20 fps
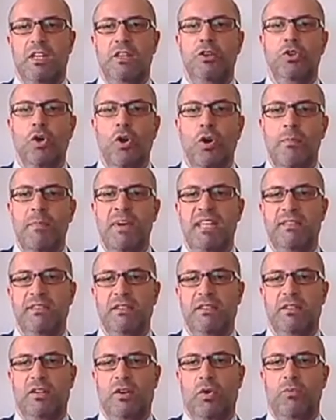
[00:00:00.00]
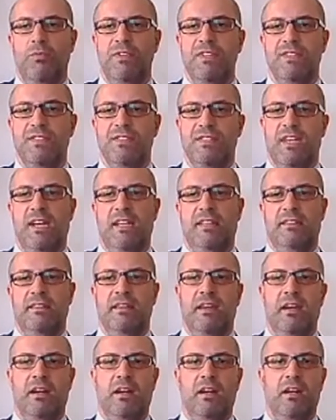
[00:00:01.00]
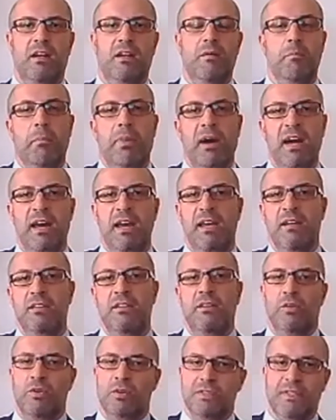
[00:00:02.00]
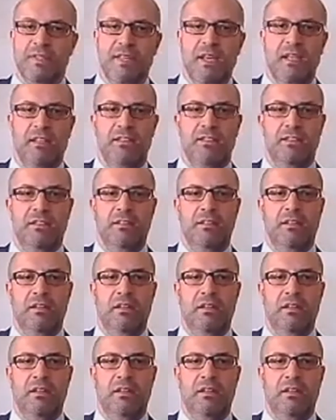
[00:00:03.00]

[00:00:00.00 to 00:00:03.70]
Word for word: no matter on which side they are, buyer or seller.